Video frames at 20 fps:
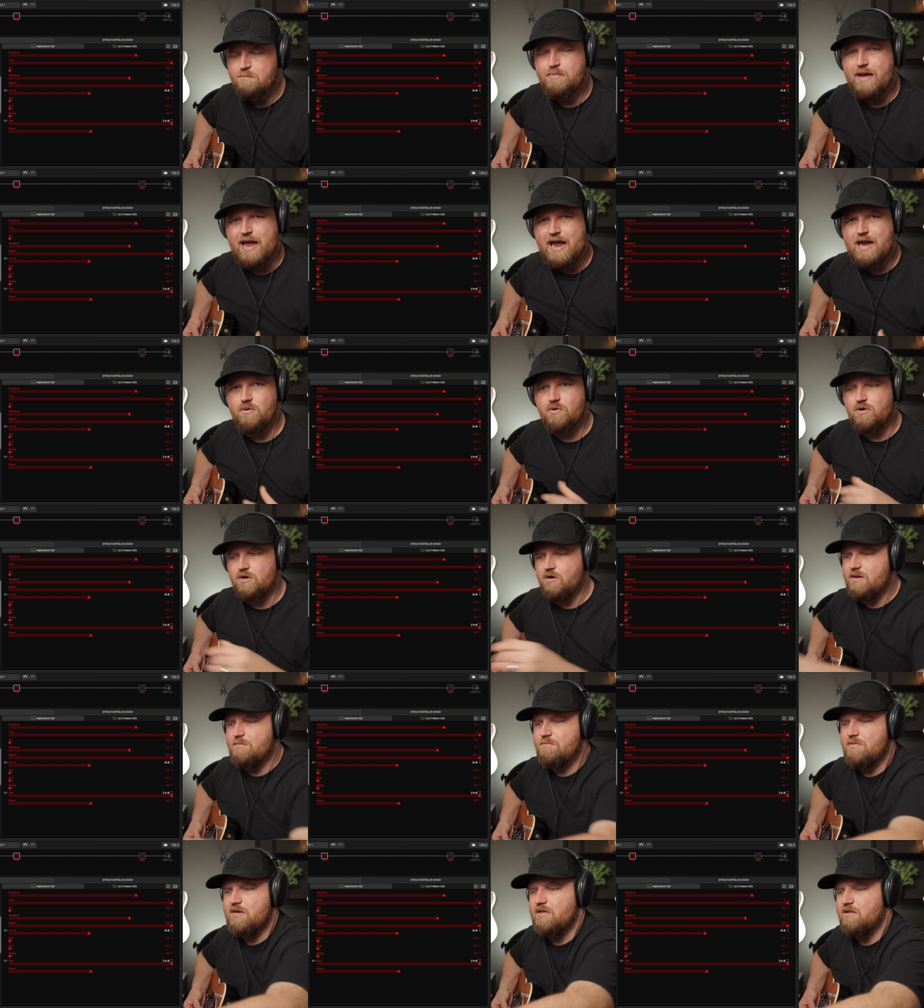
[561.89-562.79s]
power
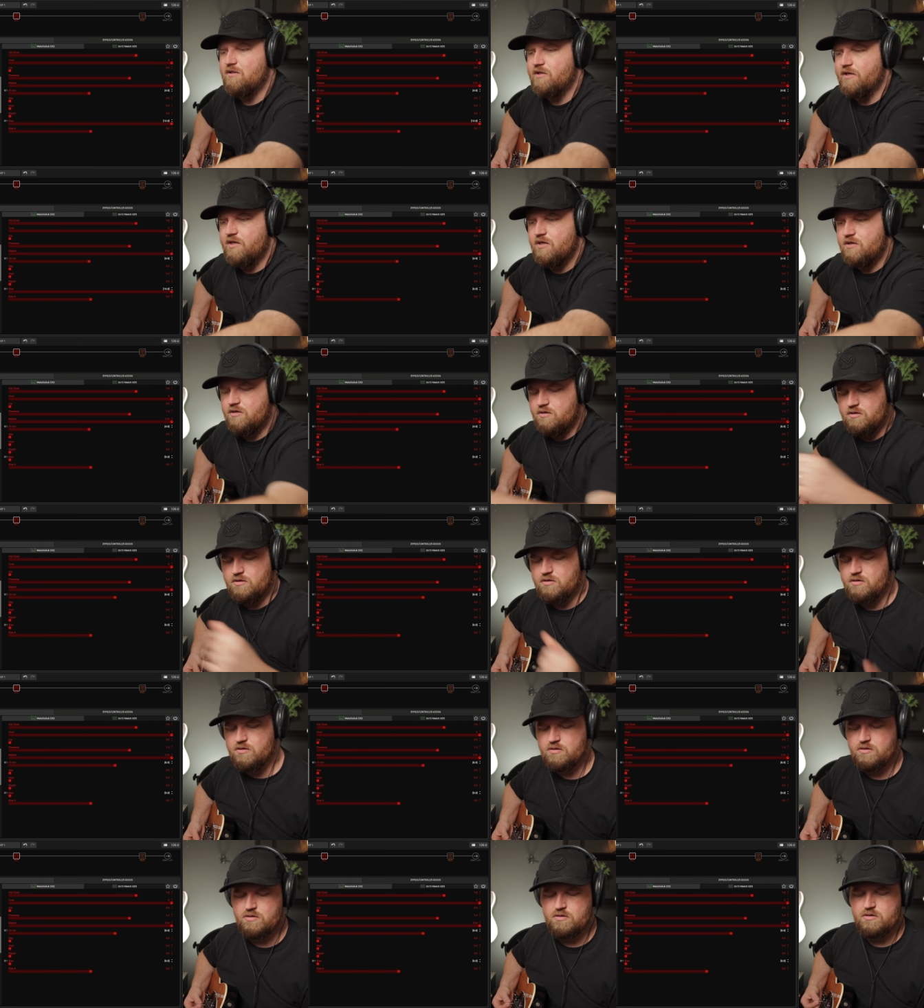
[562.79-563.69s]
immediately.
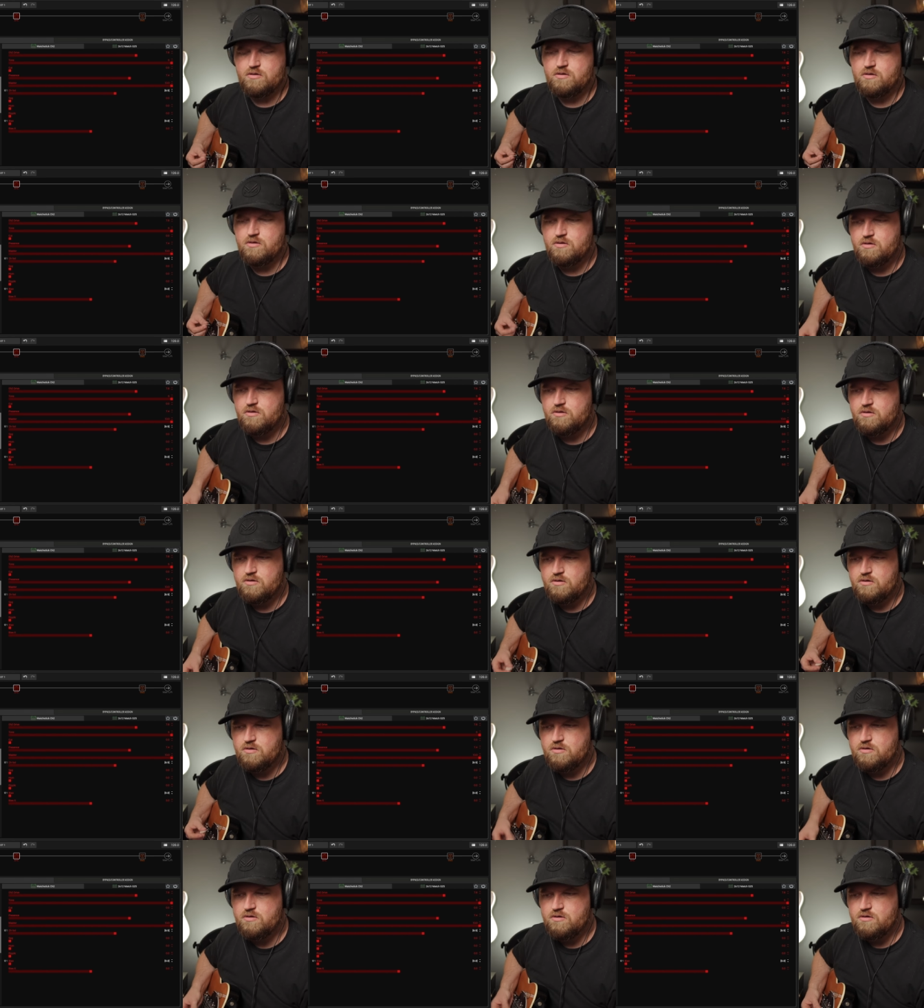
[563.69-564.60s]

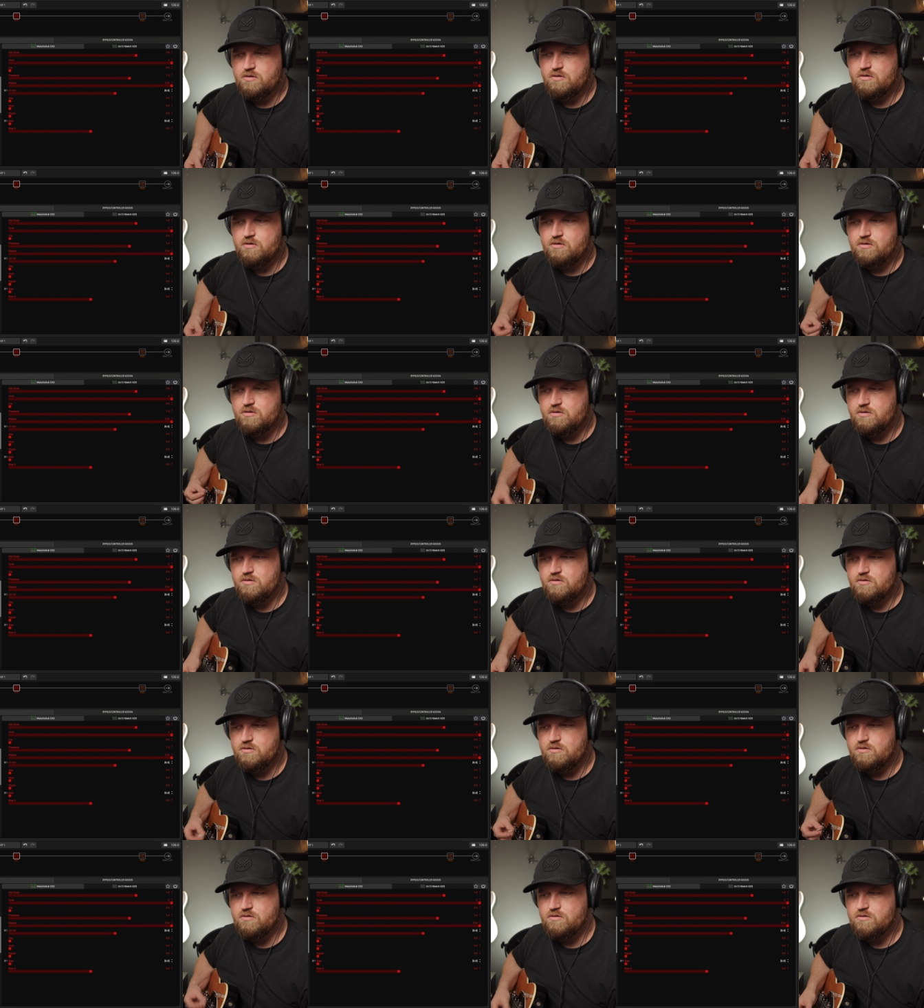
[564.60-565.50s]

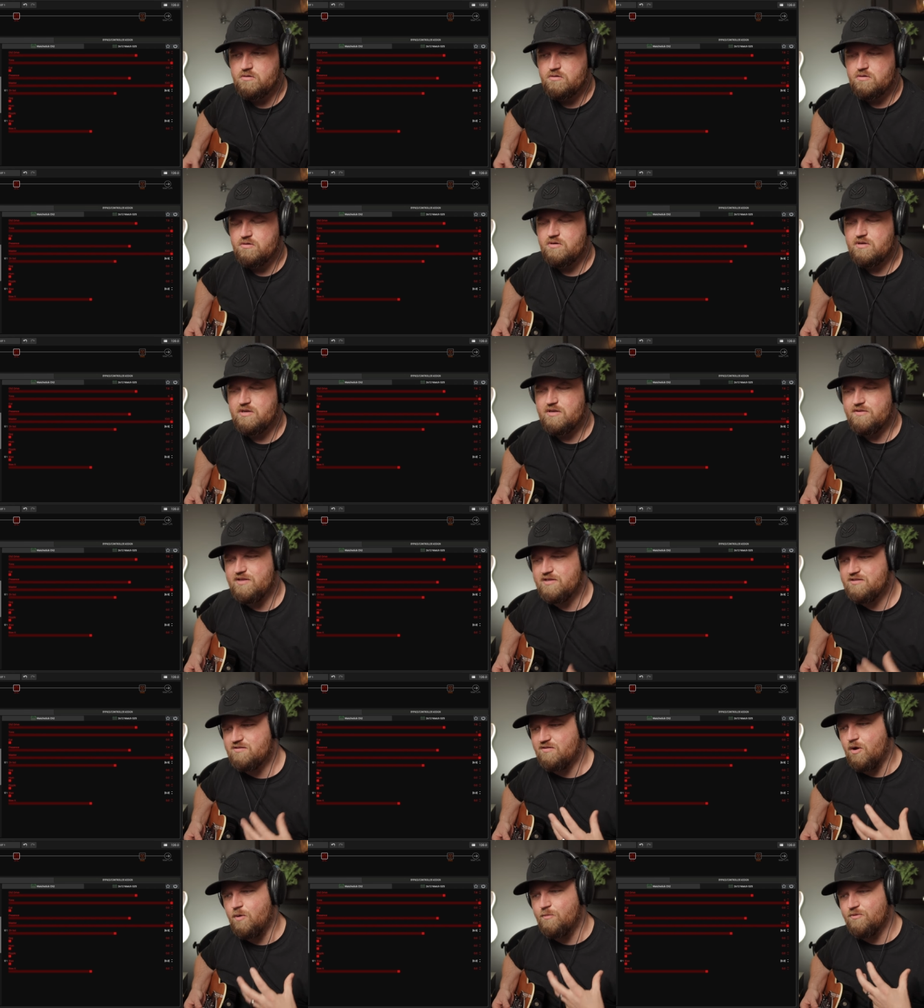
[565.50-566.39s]
And
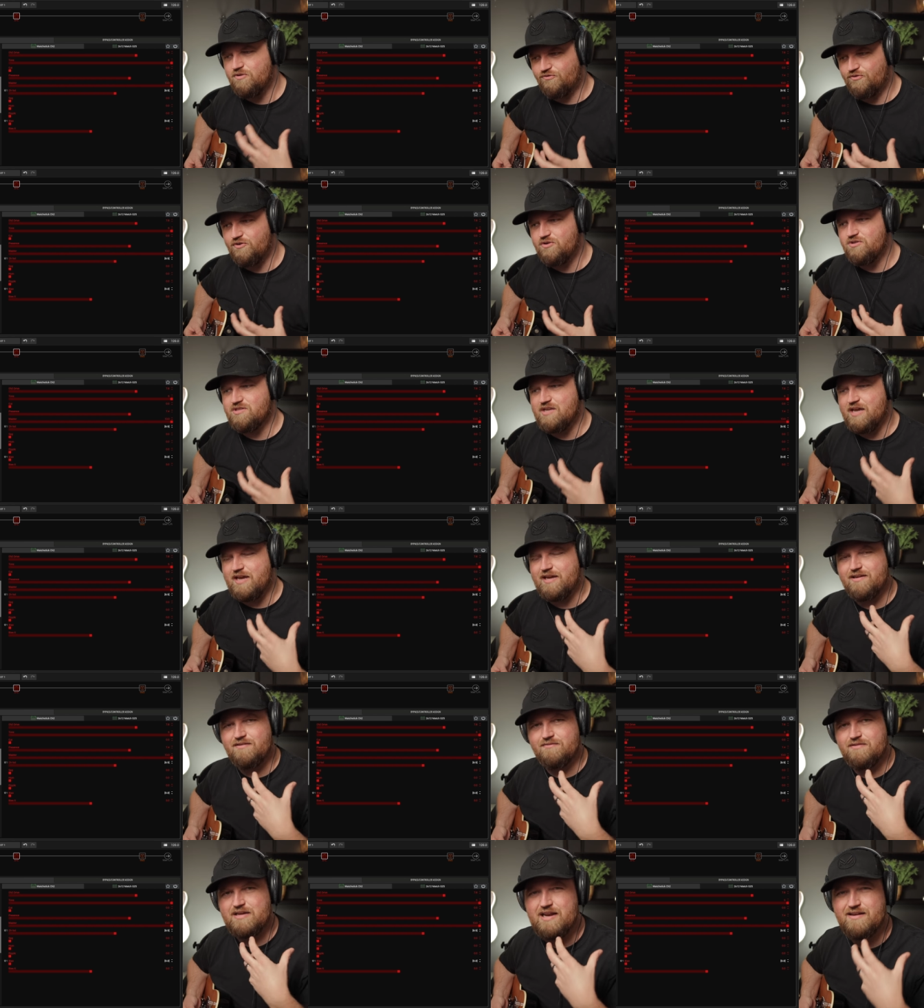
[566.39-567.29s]
this almost feels
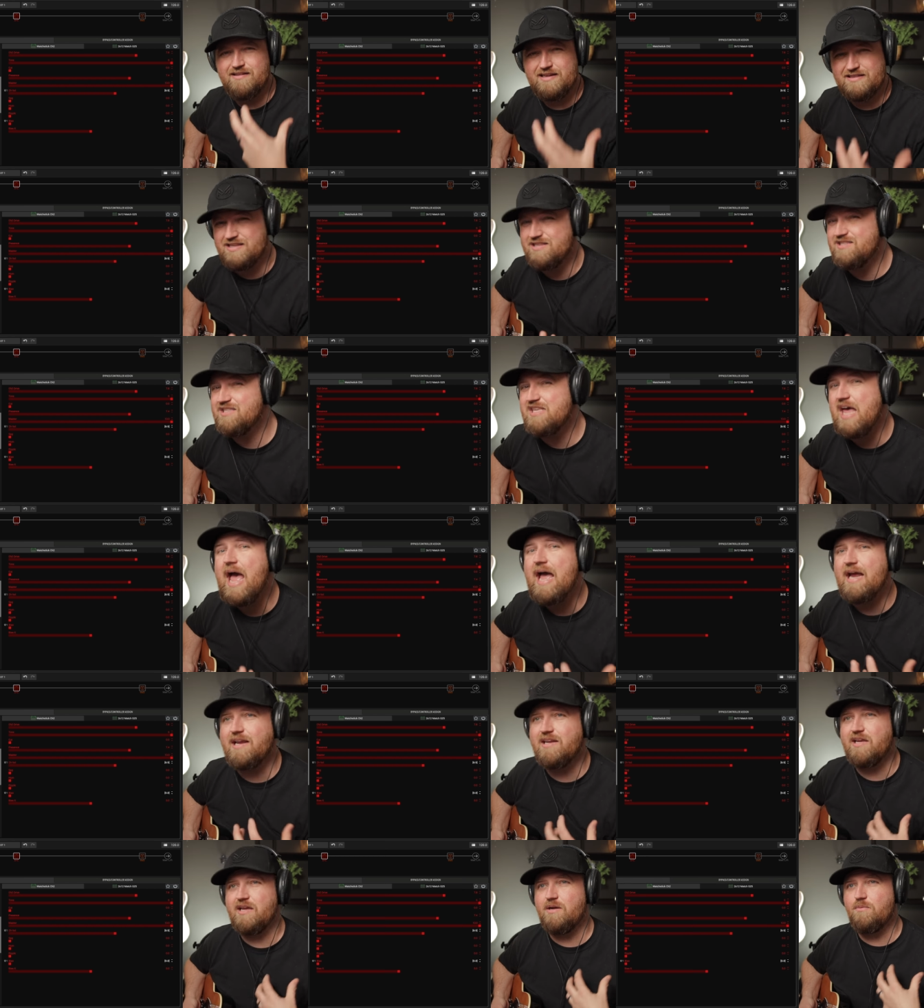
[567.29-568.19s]
like kind of like the
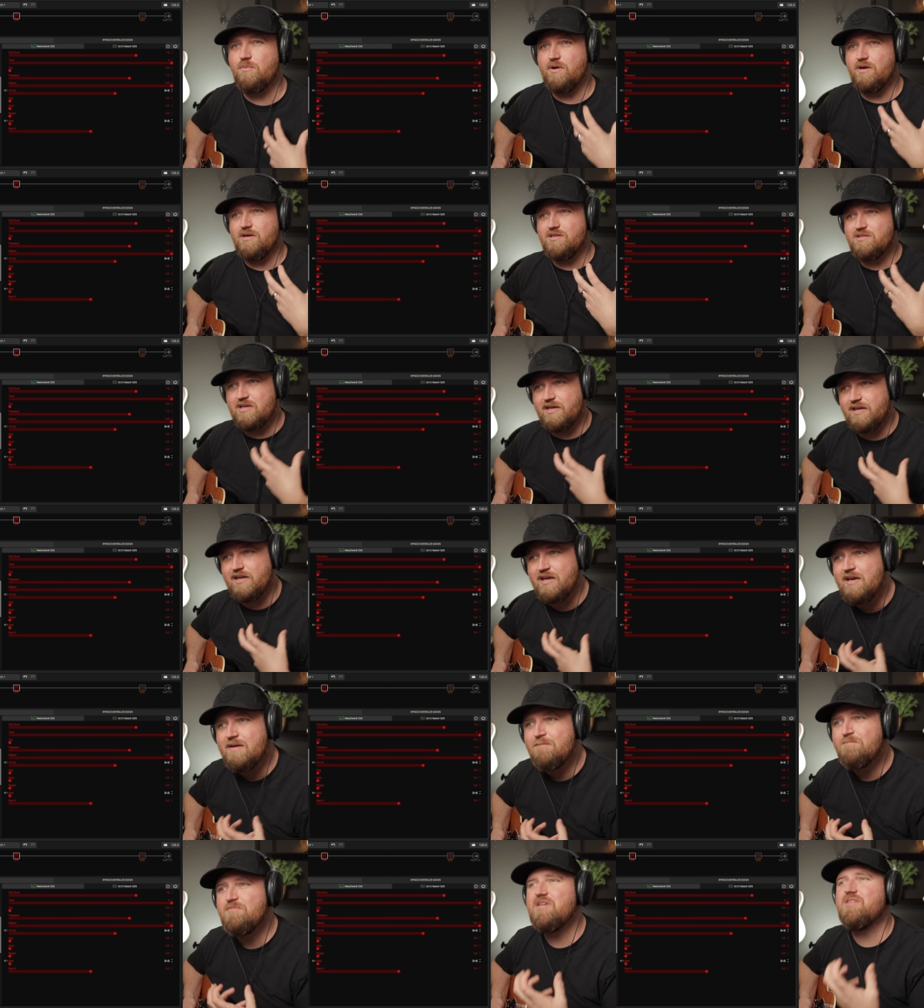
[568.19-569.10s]
sag did where it's like
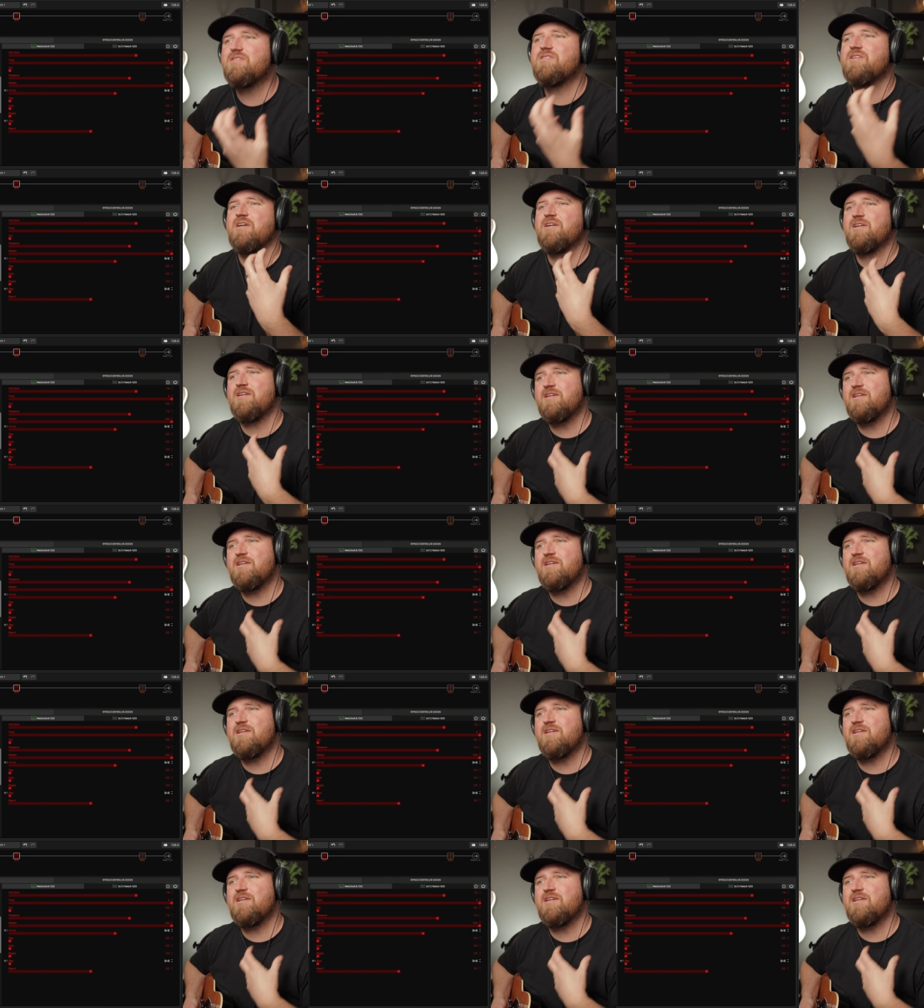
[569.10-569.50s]
it's